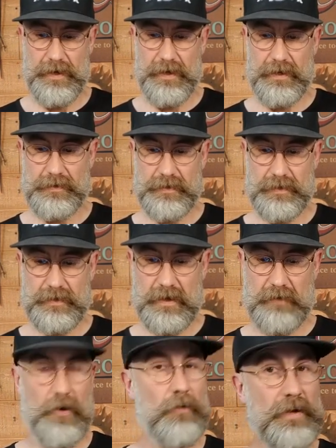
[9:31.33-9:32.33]
And
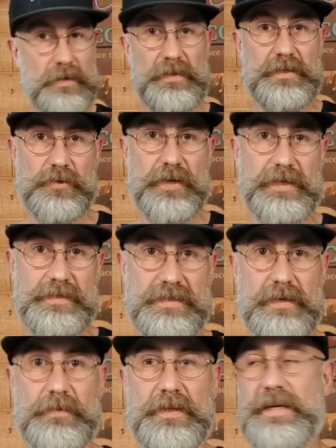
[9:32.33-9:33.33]
I've already been drinking
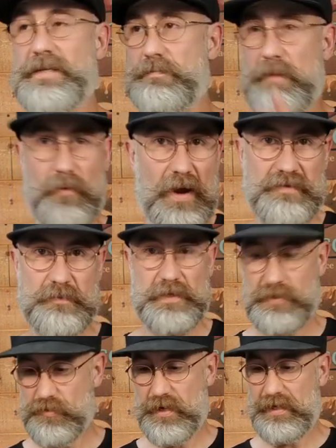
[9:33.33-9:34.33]
some of this. My wife's
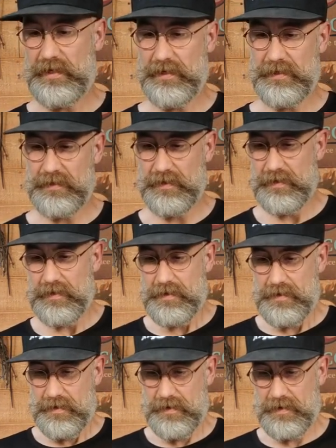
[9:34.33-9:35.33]
been drinking it.
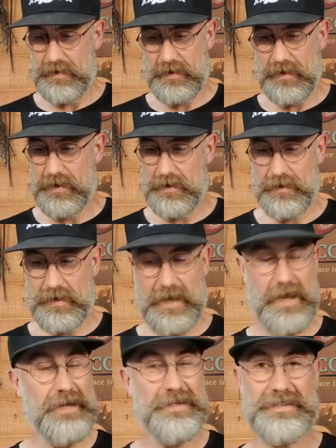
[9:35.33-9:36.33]
And
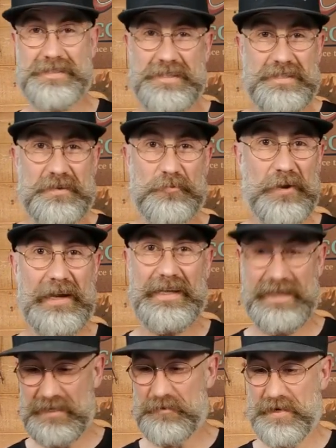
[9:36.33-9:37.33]
it's just a
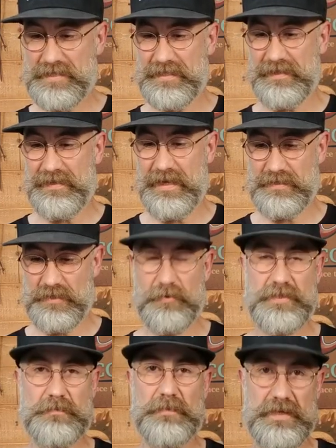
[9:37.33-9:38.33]
really interesting thing.
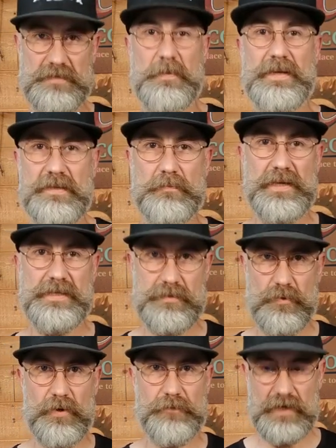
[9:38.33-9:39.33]
So it's meant to be
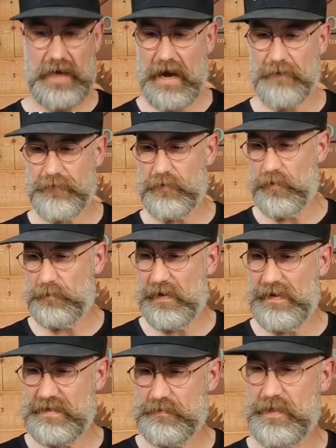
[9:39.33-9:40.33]
sort of a coffee
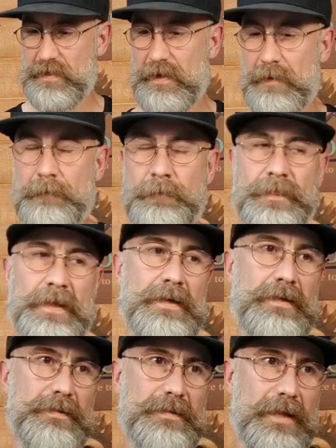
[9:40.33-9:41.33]
replacement.
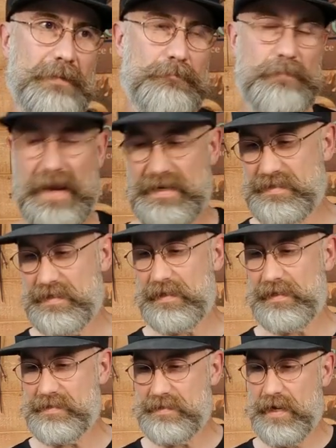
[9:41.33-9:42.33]
They
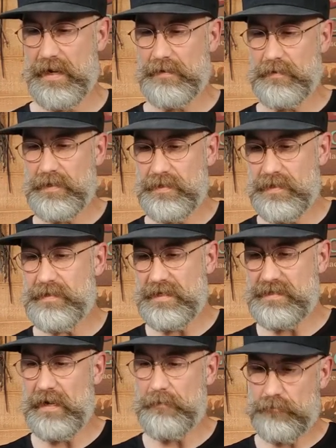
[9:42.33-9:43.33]
basically say,
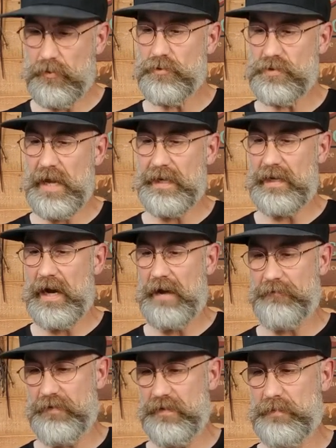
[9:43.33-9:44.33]
they say it brews like
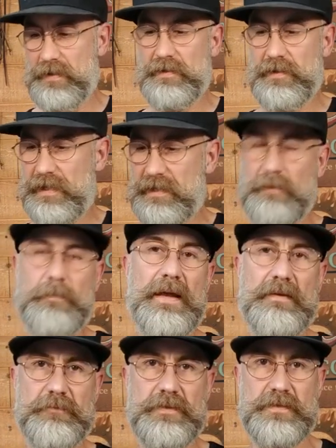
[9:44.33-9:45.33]
coffee, but you get the
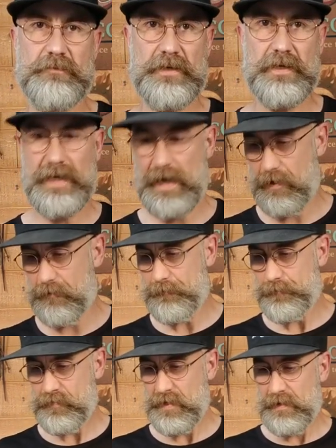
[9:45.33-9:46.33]
benefits of
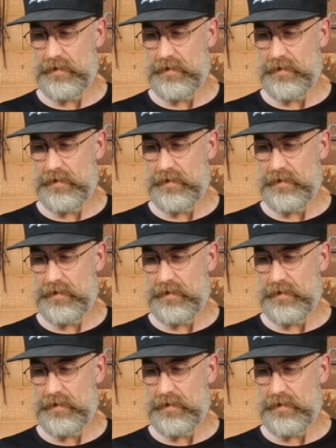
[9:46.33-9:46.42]
cacao.